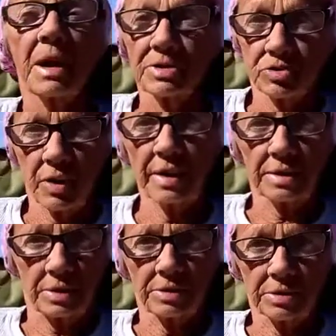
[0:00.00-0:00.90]
my
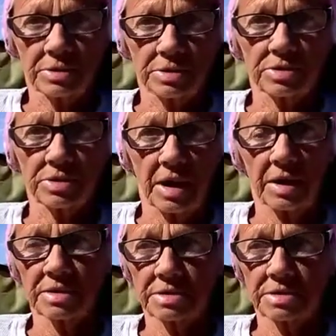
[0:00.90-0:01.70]
trailer today.